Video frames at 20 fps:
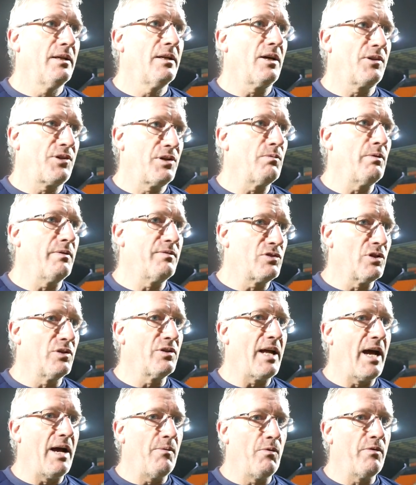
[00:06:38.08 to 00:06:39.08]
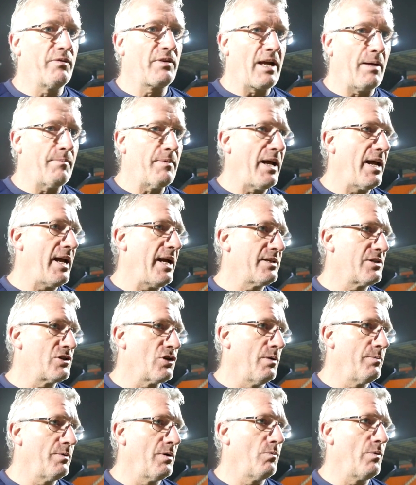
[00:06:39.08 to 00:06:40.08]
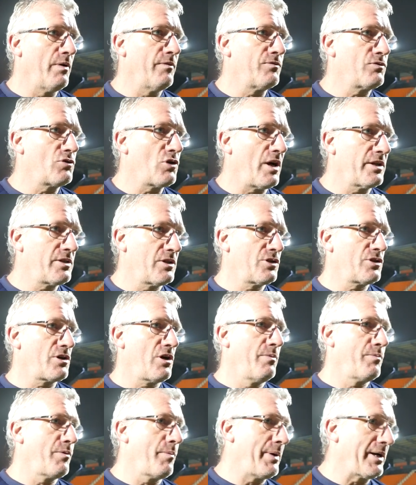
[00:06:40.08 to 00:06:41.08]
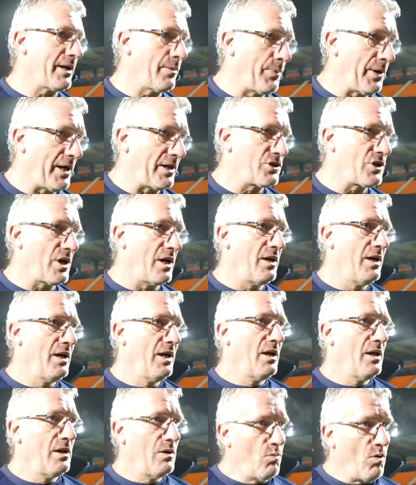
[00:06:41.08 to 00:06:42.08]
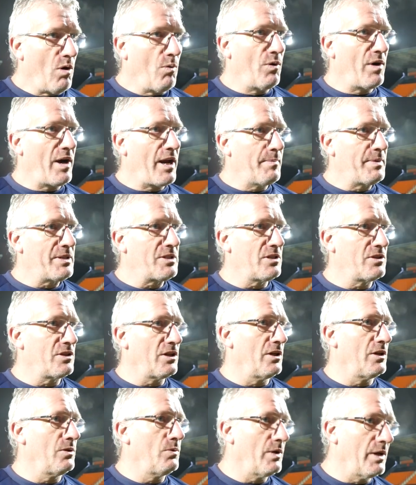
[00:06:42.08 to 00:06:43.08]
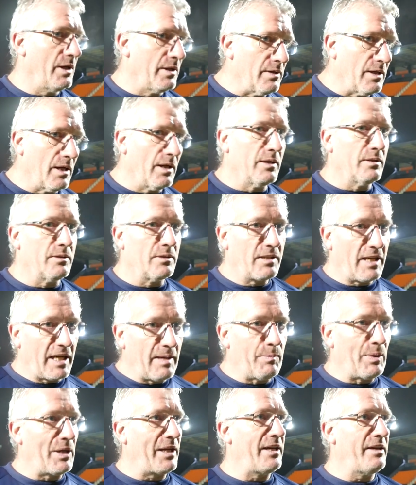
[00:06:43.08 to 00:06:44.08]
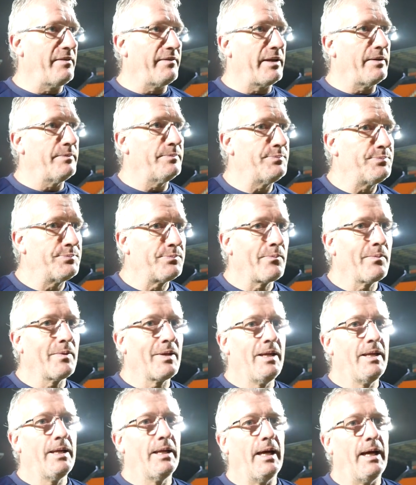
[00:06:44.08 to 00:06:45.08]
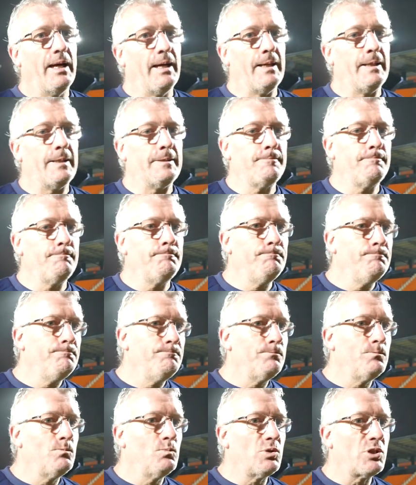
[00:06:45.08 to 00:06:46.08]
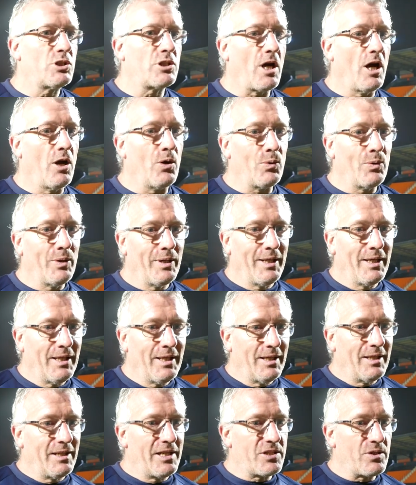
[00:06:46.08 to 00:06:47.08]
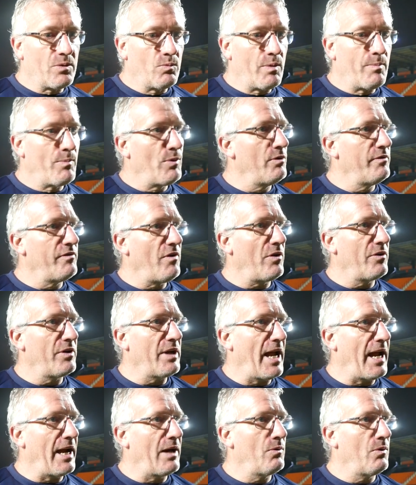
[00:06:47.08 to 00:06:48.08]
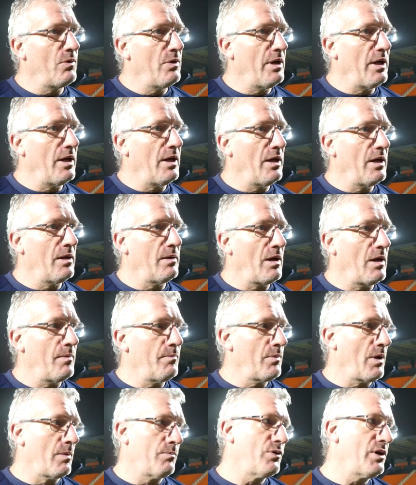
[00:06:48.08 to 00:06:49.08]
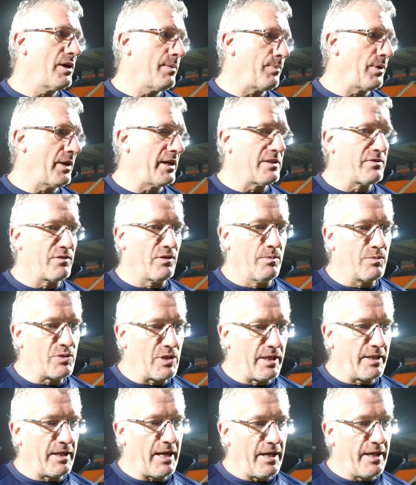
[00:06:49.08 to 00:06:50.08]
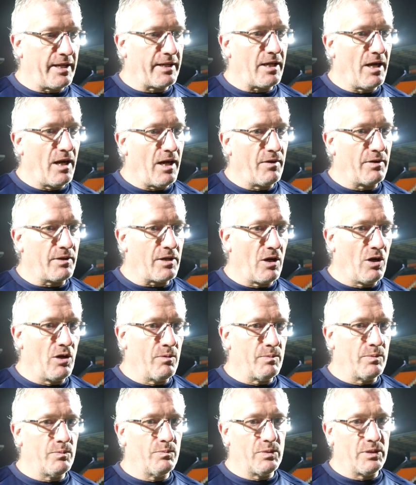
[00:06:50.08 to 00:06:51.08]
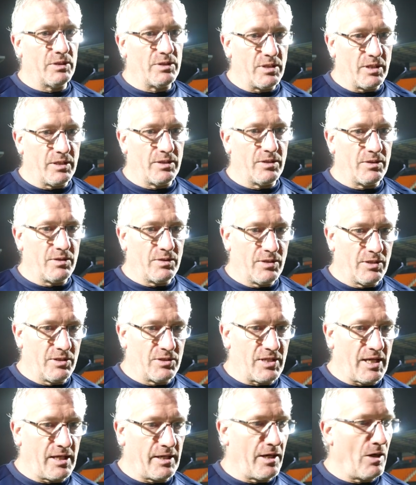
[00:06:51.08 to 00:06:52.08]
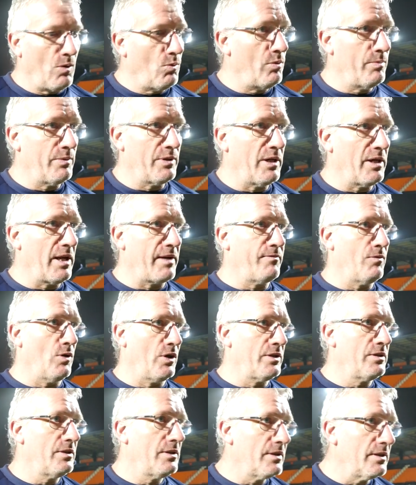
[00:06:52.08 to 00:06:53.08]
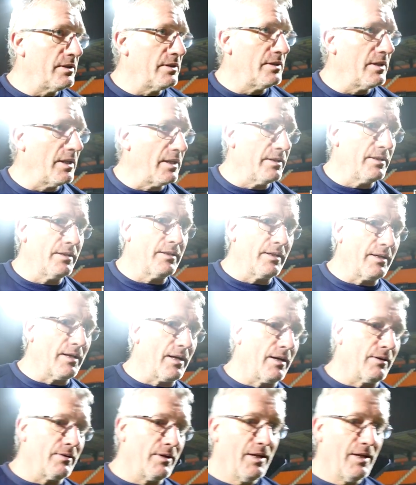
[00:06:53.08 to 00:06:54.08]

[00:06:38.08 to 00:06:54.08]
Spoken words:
I think we've done that and we've kept their heads up and we've tried to show them the bigger picture and what we're aiming to do and keep believing. So, listen, we move on now. I'm really pleased for them, so they can get in a car and go home and tell the old woman that they've won. And you know,